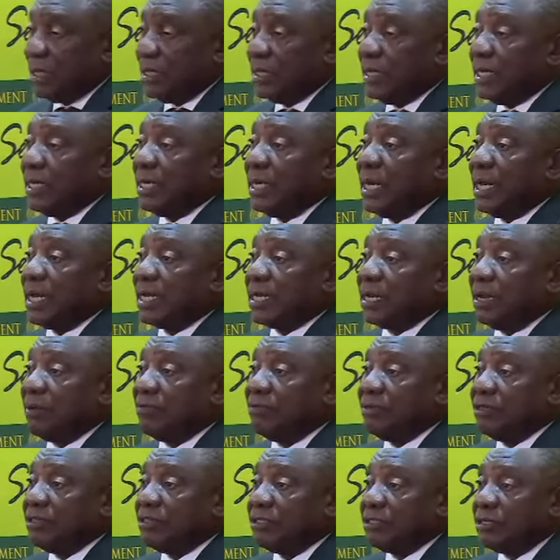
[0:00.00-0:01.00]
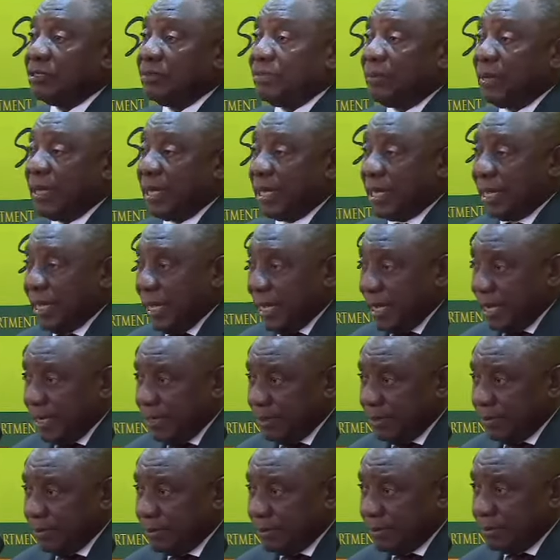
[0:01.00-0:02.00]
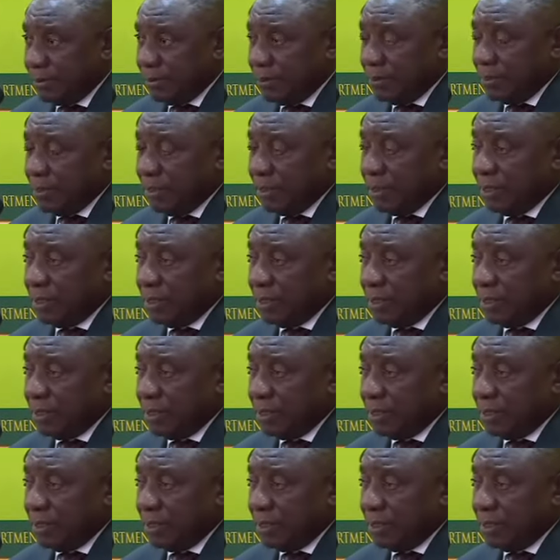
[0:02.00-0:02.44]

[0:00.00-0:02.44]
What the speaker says: that are ravaged by gangs,